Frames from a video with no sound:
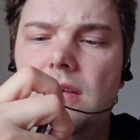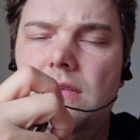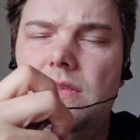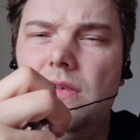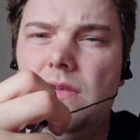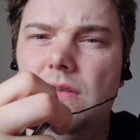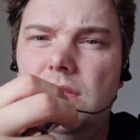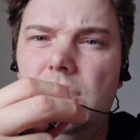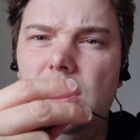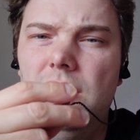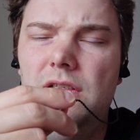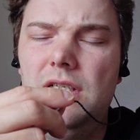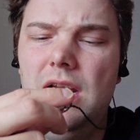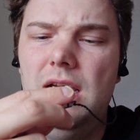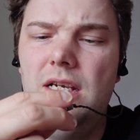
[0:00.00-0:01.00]
So the
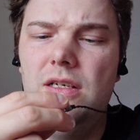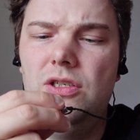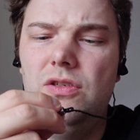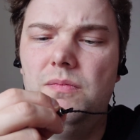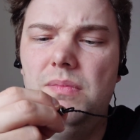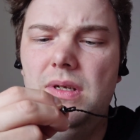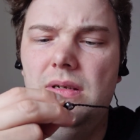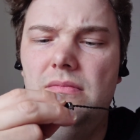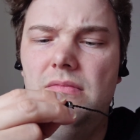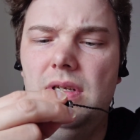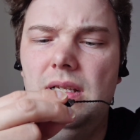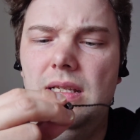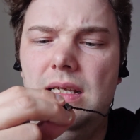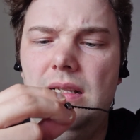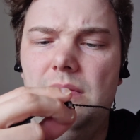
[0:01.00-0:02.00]
chin slider should be
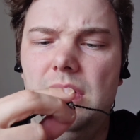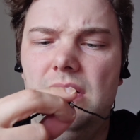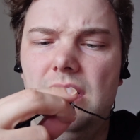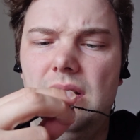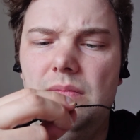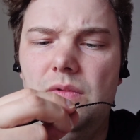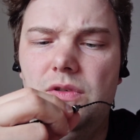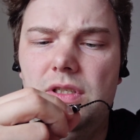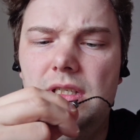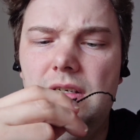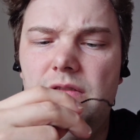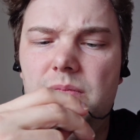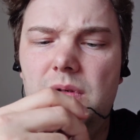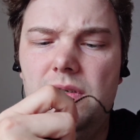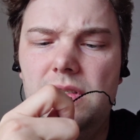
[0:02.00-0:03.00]
a little bit like more
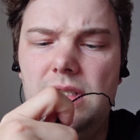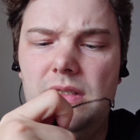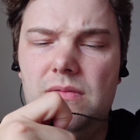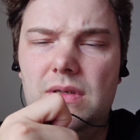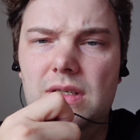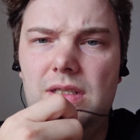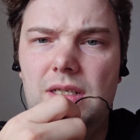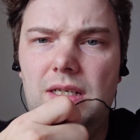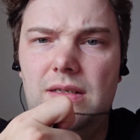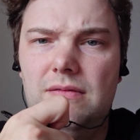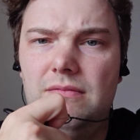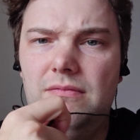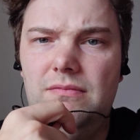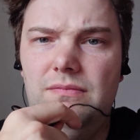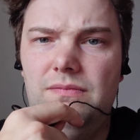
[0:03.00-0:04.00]
stiff, because this one is like
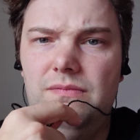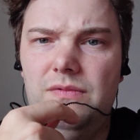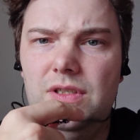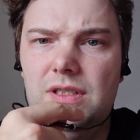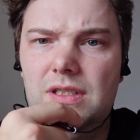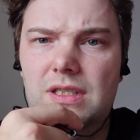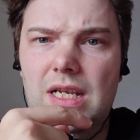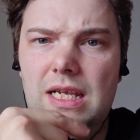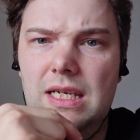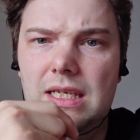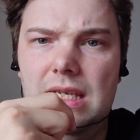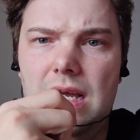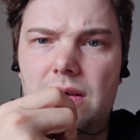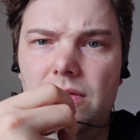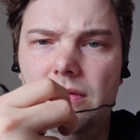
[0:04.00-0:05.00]
just
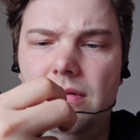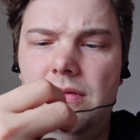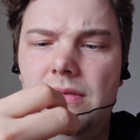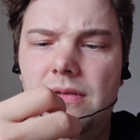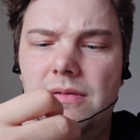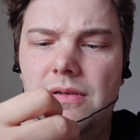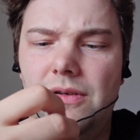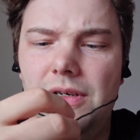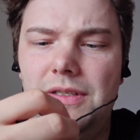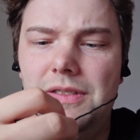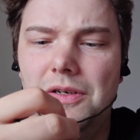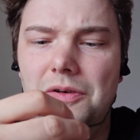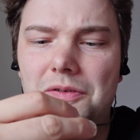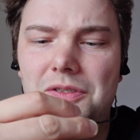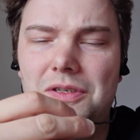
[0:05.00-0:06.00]
sliding down on
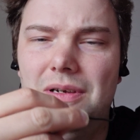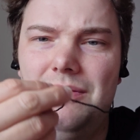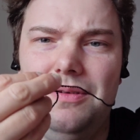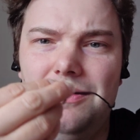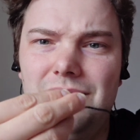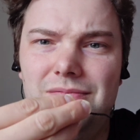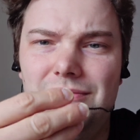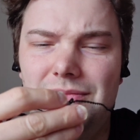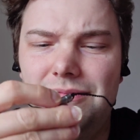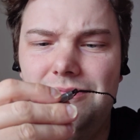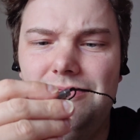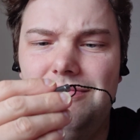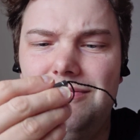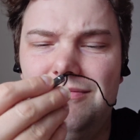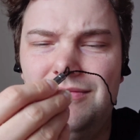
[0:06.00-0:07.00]
its own. So I don't
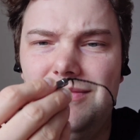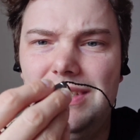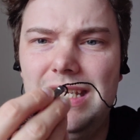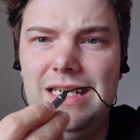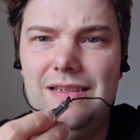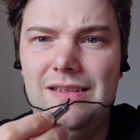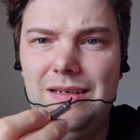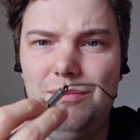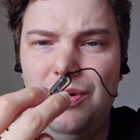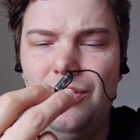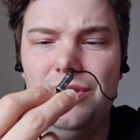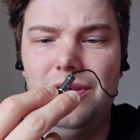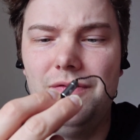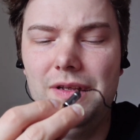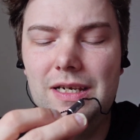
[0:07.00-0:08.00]
see the
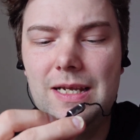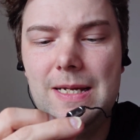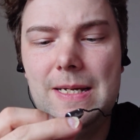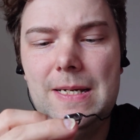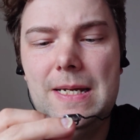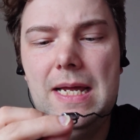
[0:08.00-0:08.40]
point of it.